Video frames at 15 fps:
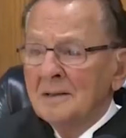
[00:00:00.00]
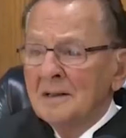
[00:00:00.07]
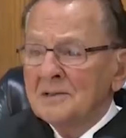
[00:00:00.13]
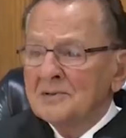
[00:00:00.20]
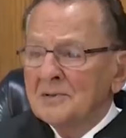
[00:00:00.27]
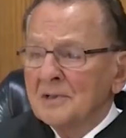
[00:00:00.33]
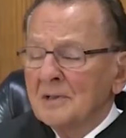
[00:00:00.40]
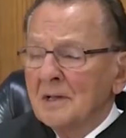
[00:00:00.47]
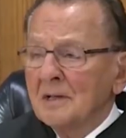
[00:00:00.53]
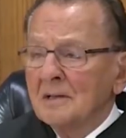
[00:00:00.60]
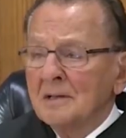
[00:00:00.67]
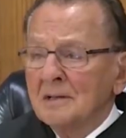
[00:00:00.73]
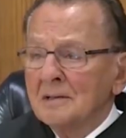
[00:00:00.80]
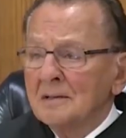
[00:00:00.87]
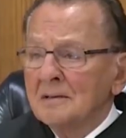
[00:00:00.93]

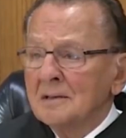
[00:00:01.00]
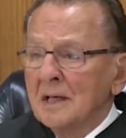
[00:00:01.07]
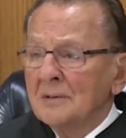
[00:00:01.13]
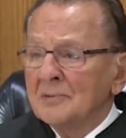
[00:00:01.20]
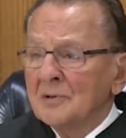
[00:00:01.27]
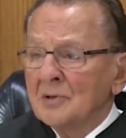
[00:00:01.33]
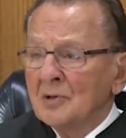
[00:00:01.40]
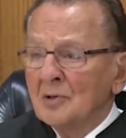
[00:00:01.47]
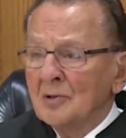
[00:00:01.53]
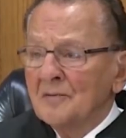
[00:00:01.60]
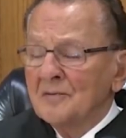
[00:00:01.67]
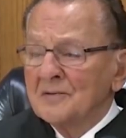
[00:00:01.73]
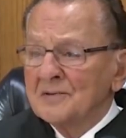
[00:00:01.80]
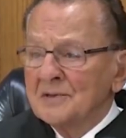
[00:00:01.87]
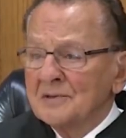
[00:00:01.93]
yesterday he came to the
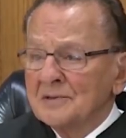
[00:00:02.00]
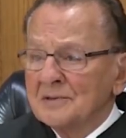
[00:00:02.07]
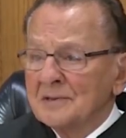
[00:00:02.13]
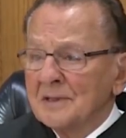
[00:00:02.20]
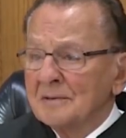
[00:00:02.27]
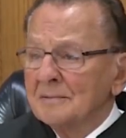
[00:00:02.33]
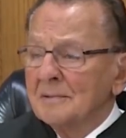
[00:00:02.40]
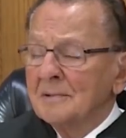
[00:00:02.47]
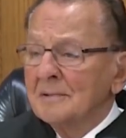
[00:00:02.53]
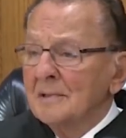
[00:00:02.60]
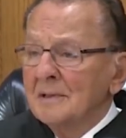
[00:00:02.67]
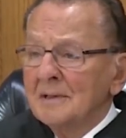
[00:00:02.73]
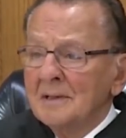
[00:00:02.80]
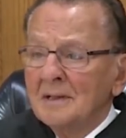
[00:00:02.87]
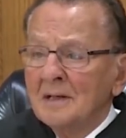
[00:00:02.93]
office and said,
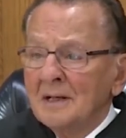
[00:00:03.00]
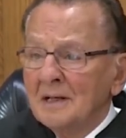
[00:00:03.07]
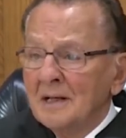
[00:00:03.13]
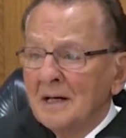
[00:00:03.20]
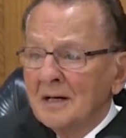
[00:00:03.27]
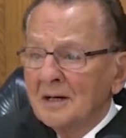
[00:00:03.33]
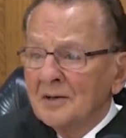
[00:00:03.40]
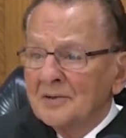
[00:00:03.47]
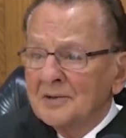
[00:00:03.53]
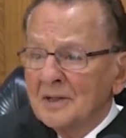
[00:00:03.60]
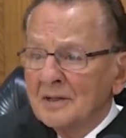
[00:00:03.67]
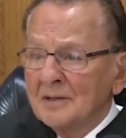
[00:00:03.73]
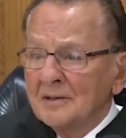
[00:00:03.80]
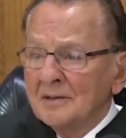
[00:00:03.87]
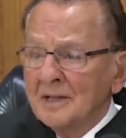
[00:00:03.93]
I got a
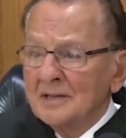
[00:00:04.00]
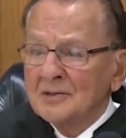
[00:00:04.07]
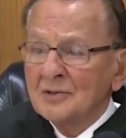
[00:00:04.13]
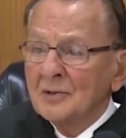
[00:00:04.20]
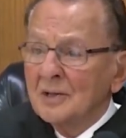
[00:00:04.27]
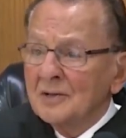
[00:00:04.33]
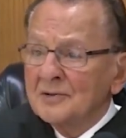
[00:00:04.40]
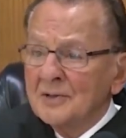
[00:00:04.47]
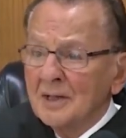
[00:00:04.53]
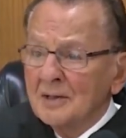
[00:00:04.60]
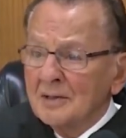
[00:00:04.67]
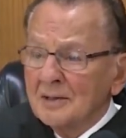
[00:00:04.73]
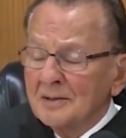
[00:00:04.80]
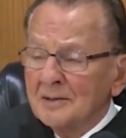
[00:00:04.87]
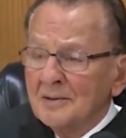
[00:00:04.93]
ticket. I said, You got a
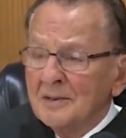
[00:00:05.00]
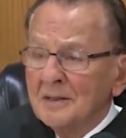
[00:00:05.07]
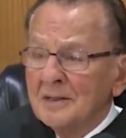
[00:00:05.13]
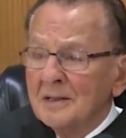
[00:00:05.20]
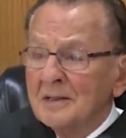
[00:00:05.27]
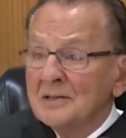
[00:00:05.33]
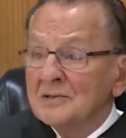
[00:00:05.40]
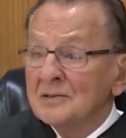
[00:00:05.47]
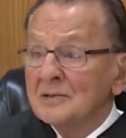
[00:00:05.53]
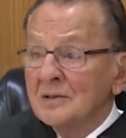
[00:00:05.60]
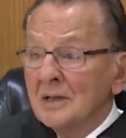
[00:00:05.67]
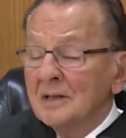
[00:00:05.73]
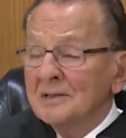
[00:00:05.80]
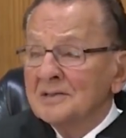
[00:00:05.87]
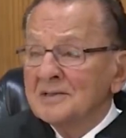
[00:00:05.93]
ticket? He says,
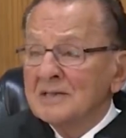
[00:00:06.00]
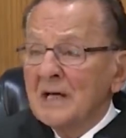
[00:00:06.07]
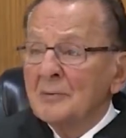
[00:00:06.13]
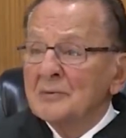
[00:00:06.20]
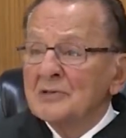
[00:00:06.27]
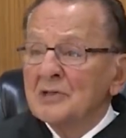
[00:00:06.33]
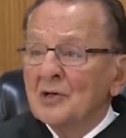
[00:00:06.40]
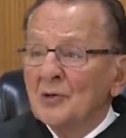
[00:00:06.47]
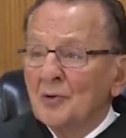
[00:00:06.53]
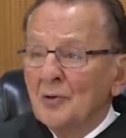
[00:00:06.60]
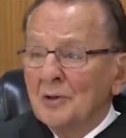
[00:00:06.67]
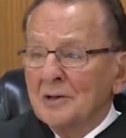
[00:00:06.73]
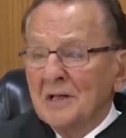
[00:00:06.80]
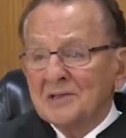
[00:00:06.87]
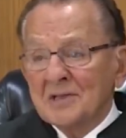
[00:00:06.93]
yeah. He says, I was in
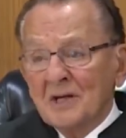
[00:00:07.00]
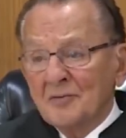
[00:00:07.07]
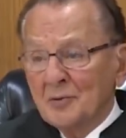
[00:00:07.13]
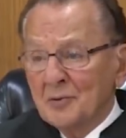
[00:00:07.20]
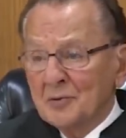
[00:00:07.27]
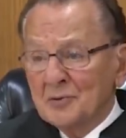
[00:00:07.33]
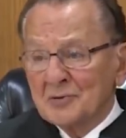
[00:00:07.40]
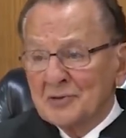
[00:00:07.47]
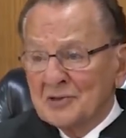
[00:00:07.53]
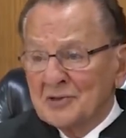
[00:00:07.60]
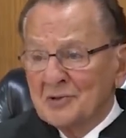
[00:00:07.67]
court. I said, I've heard those